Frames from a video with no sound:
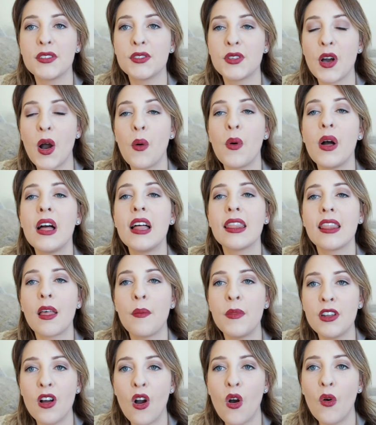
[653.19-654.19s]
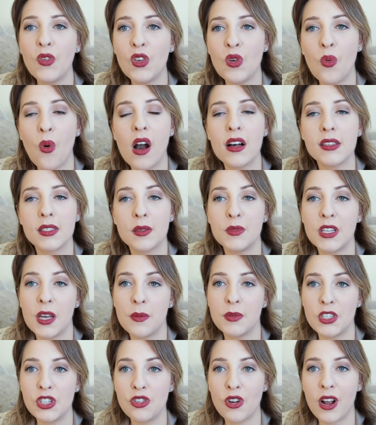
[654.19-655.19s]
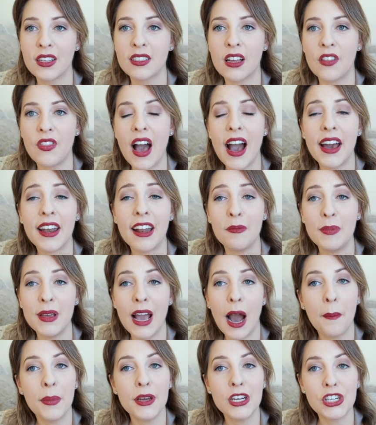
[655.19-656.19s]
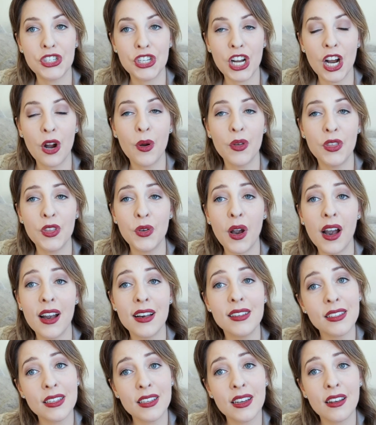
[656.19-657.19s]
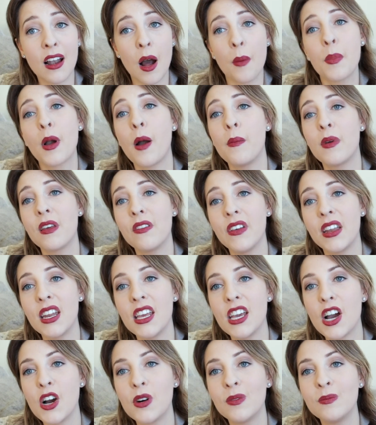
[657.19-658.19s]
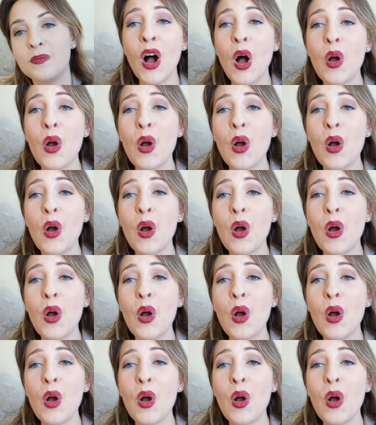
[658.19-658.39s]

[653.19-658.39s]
So let me know if you want some tips and tricks on that and I'd be happy to share it with you guys in an upcoming video.